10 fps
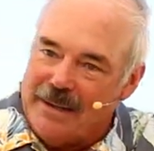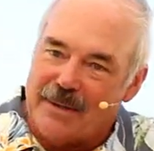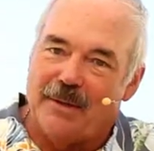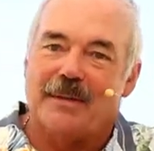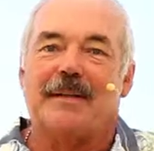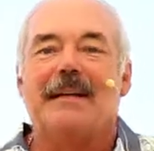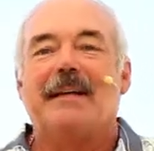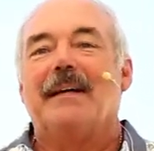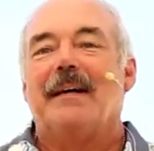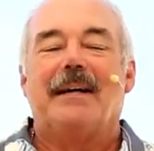He's going
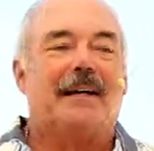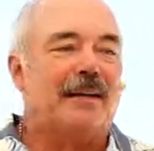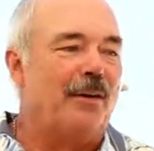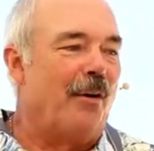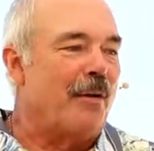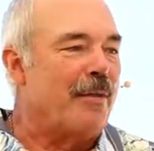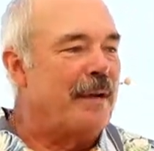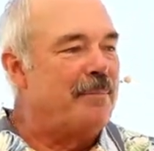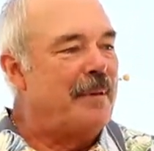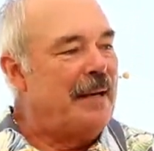uh, north.
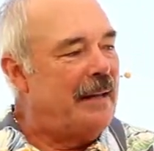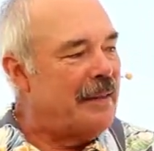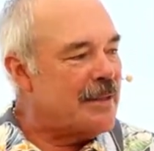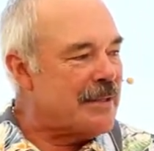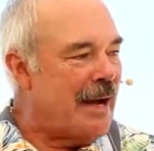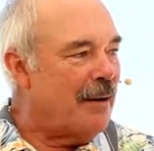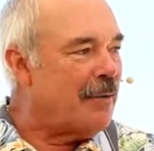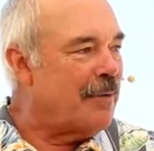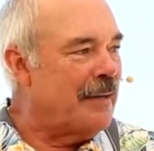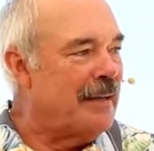He'd been in the
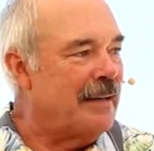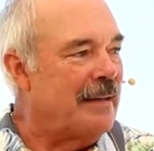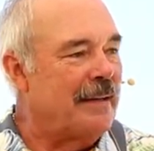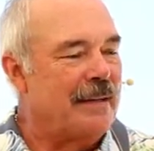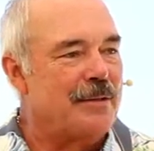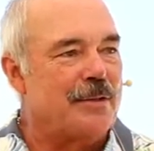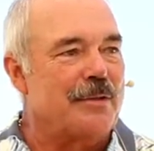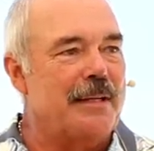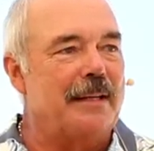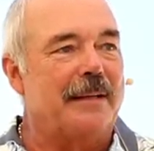south in, uh, in
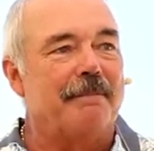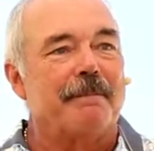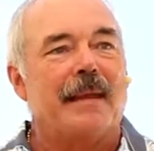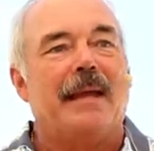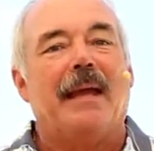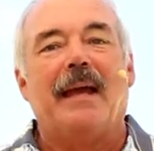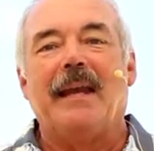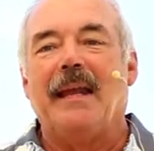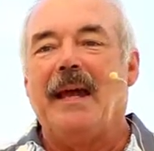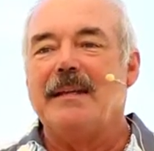Judea,
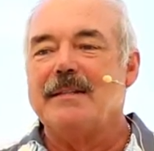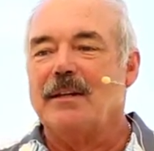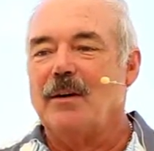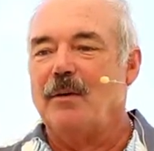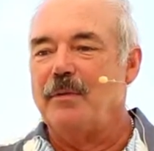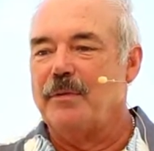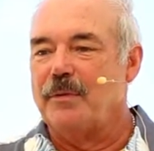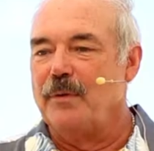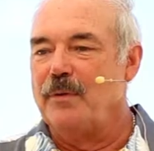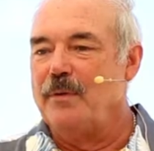and he had to go
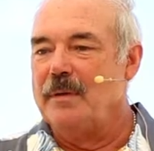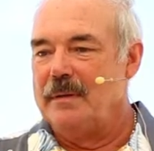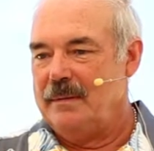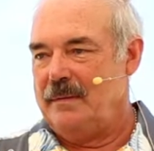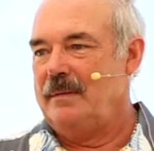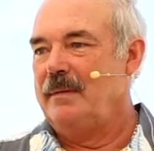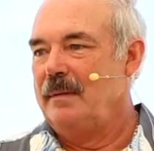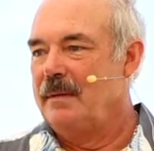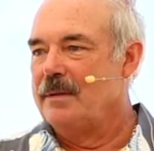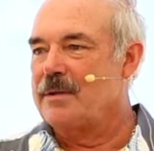through
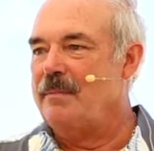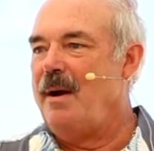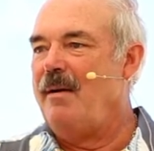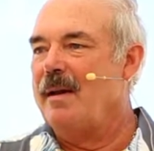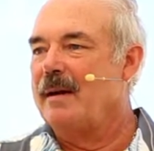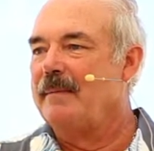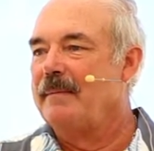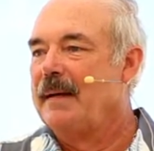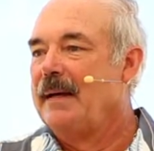Samaria.